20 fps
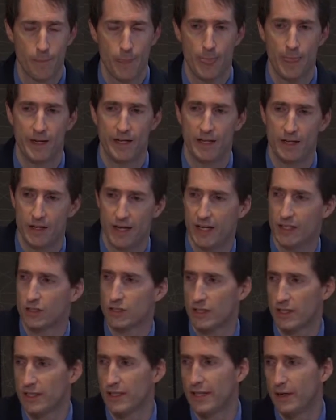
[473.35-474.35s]
And now,
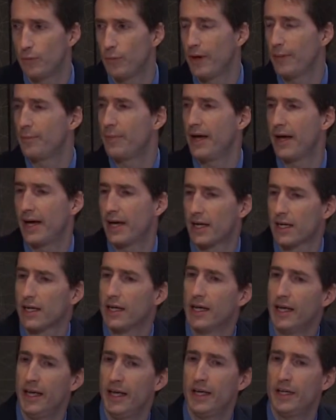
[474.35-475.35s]
naturally, they went back
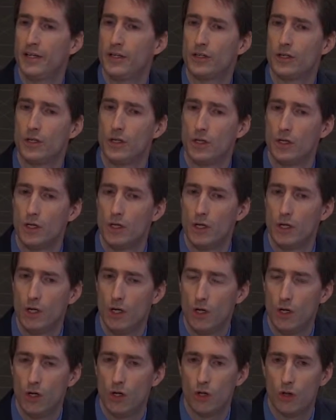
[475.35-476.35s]
and
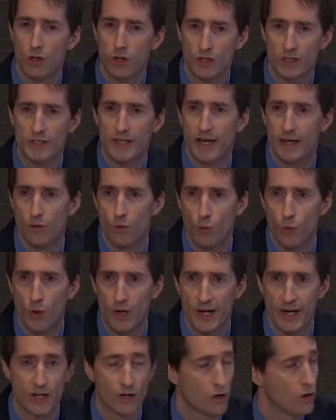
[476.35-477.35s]
looked at what
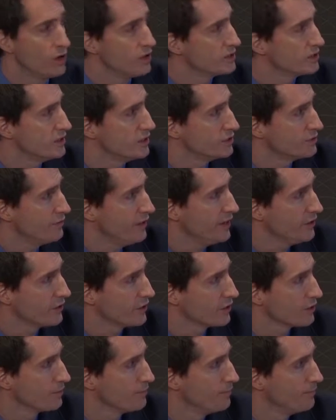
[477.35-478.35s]
had caused this
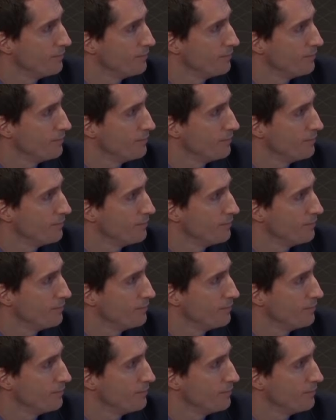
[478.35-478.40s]
failure.